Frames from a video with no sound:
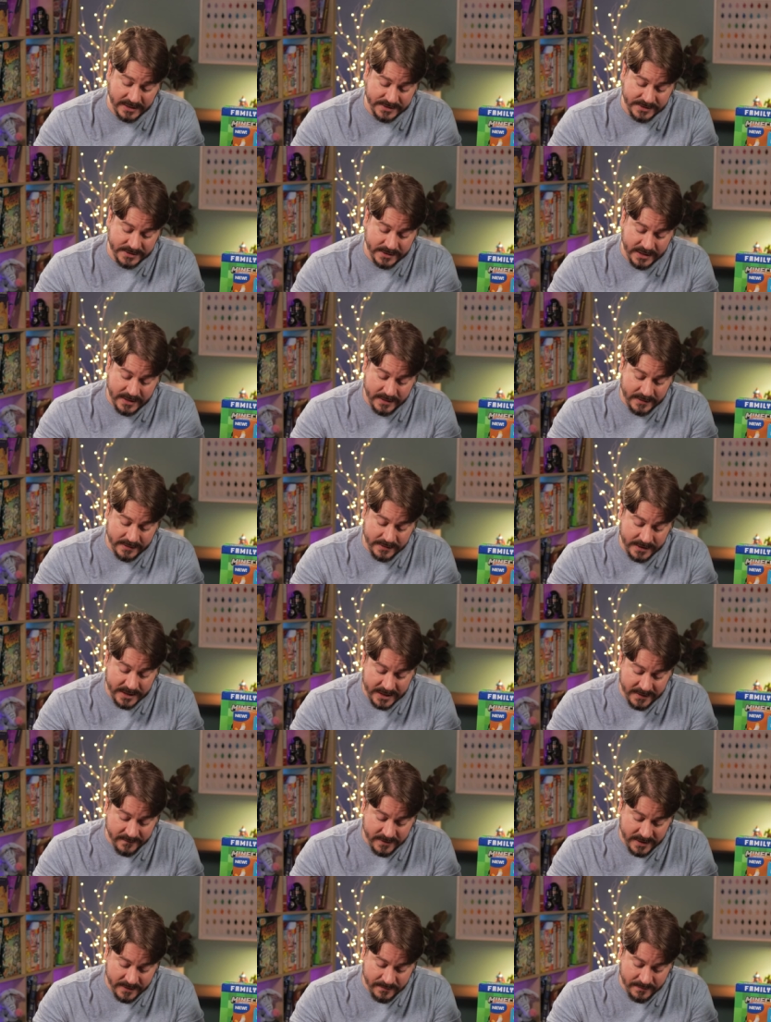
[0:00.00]
Let's
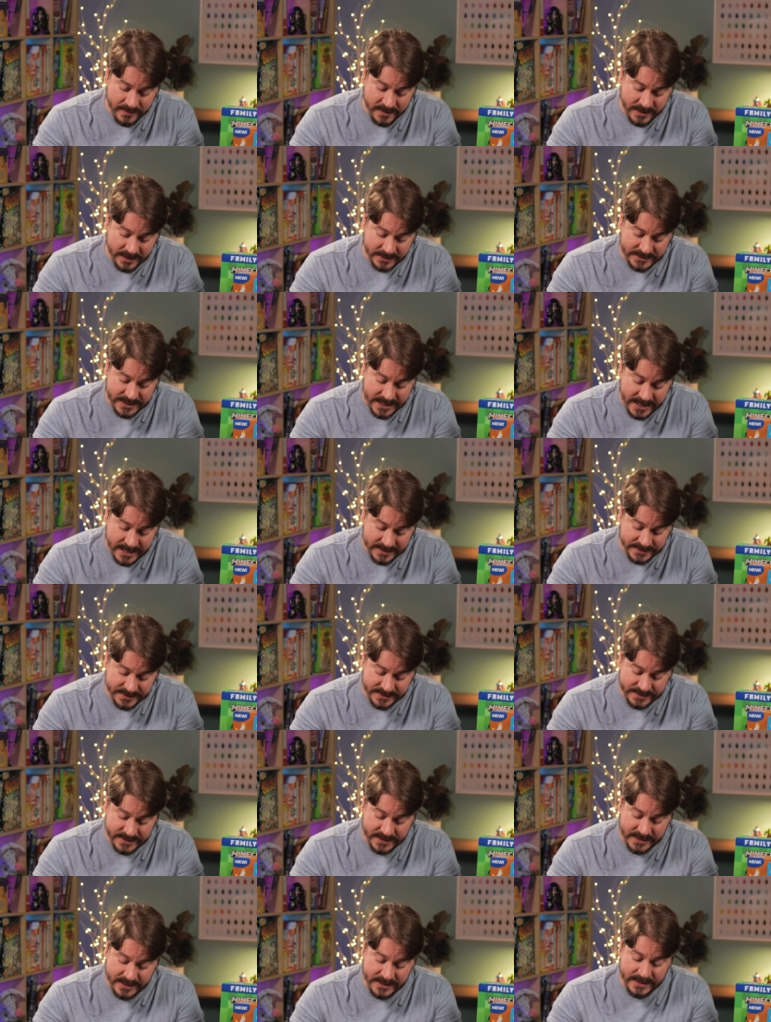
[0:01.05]
give them a
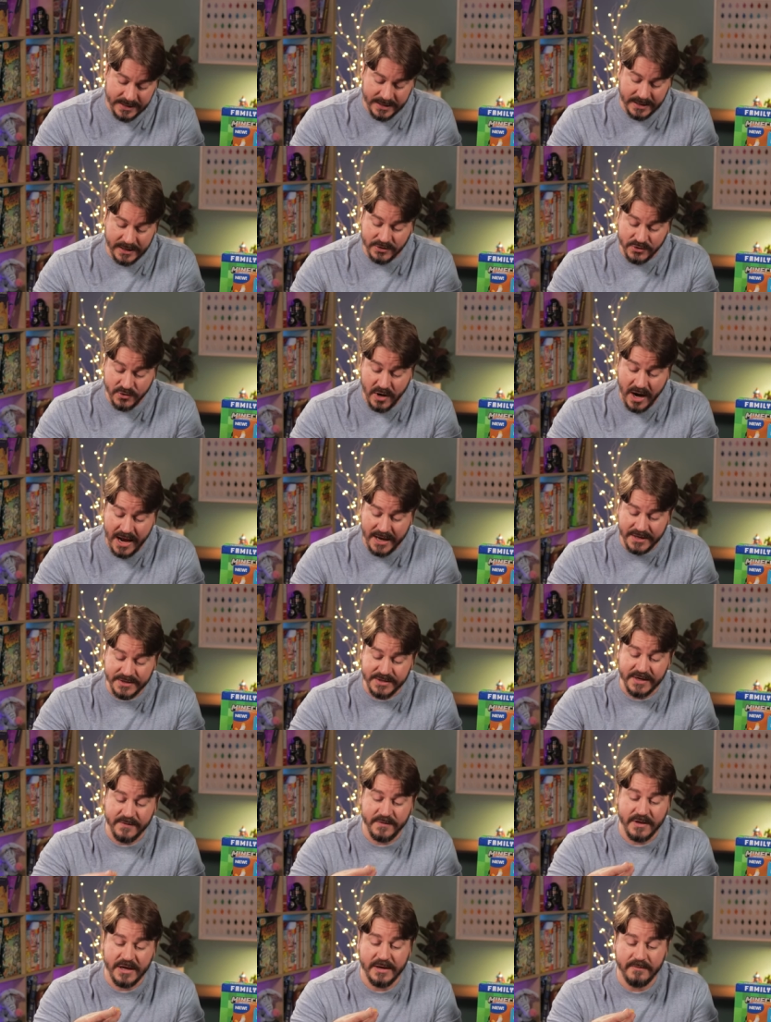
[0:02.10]
taste dry,
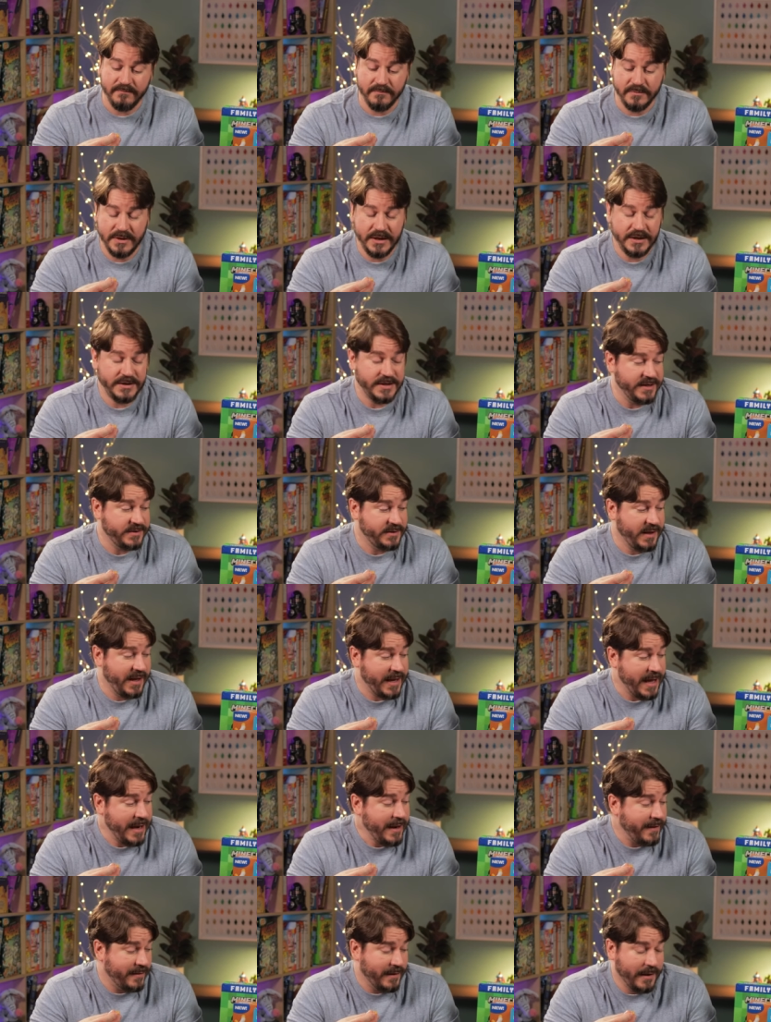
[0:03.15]
see if they, they taste
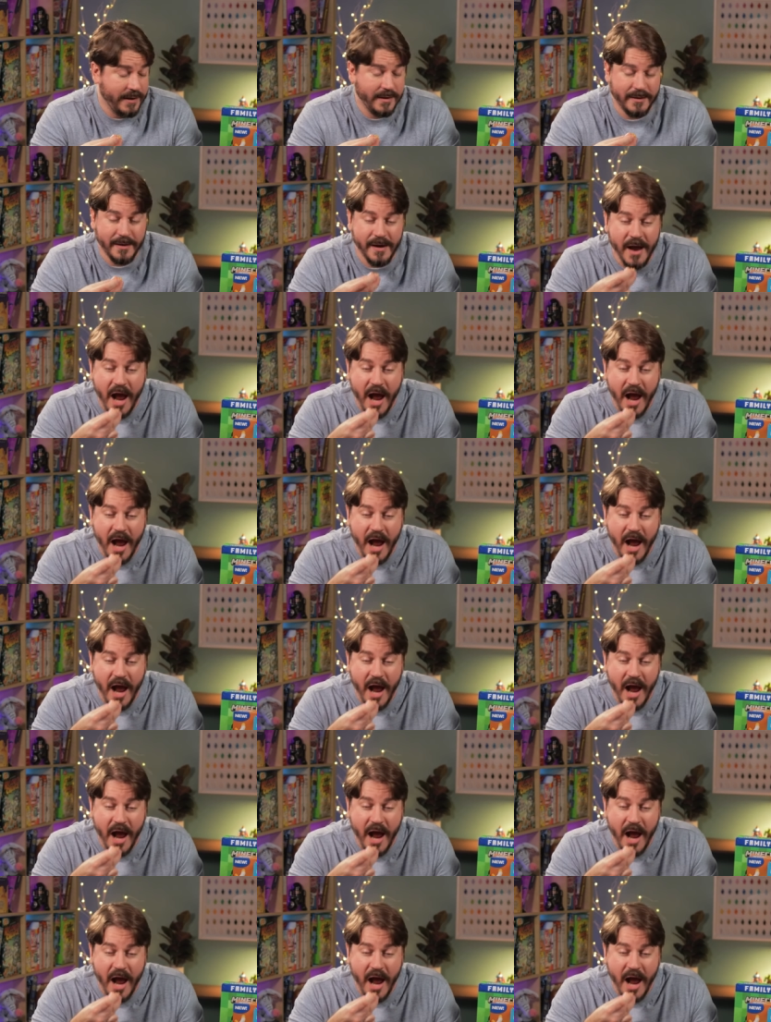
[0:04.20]
like anything.